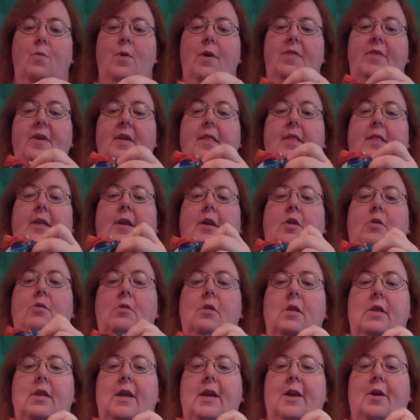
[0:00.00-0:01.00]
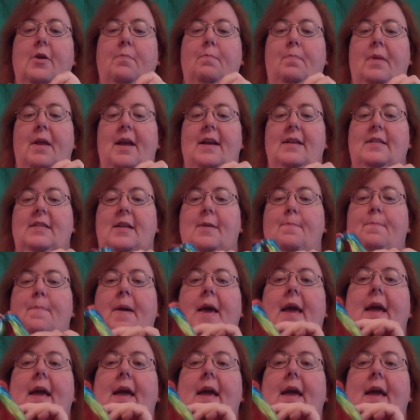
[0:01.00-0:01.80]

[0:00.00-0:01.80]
little clear plastic